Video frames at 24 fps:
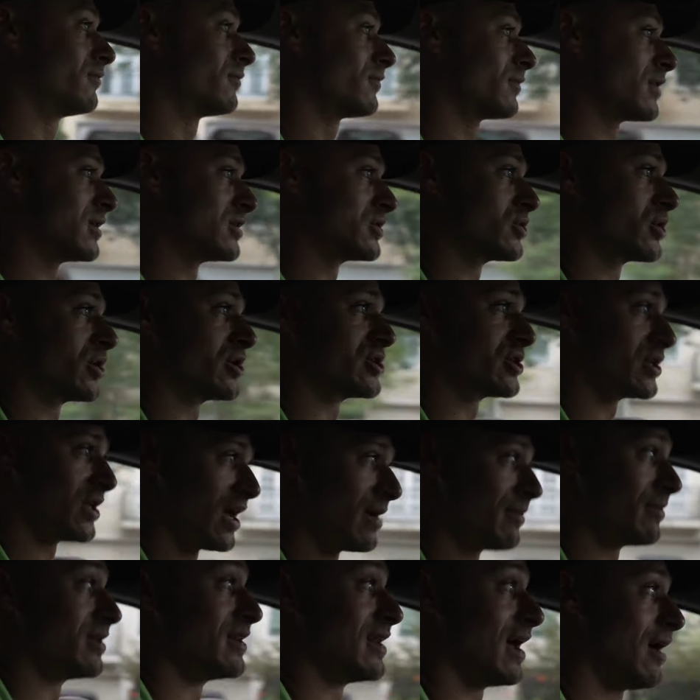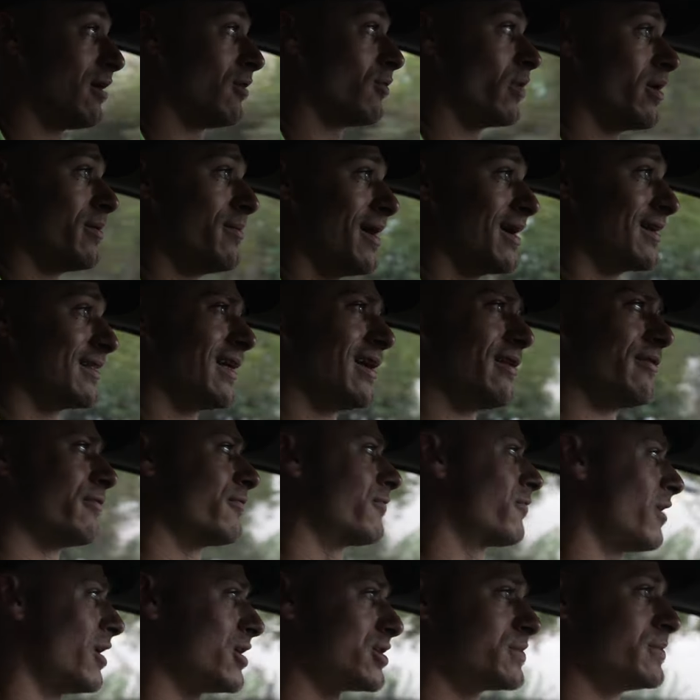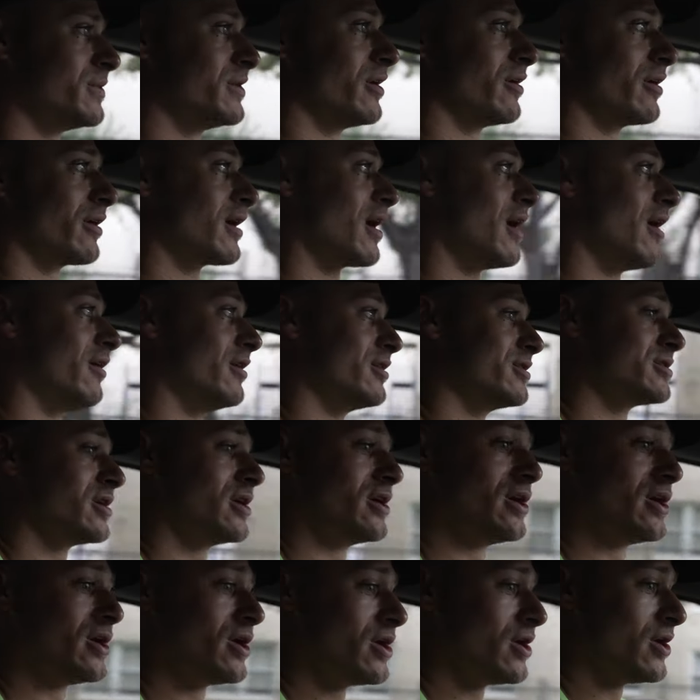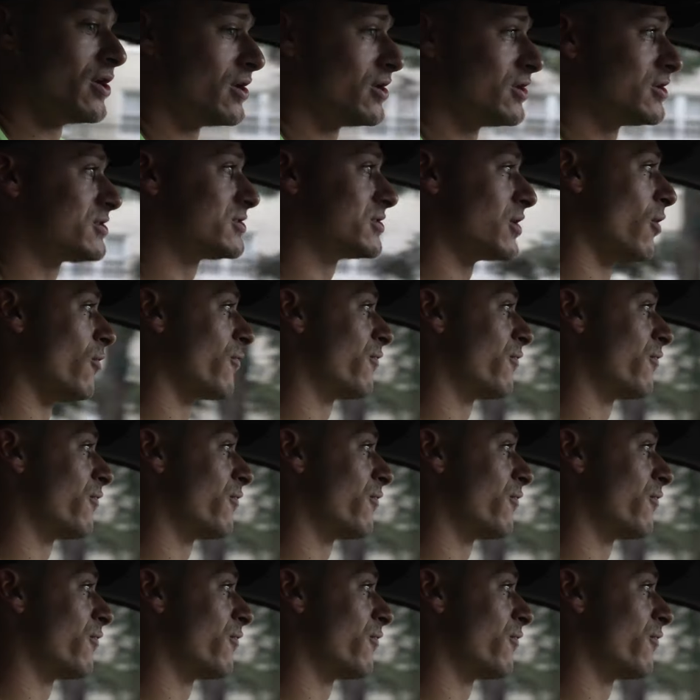Because Christian had me down way back then, freshman year of college. So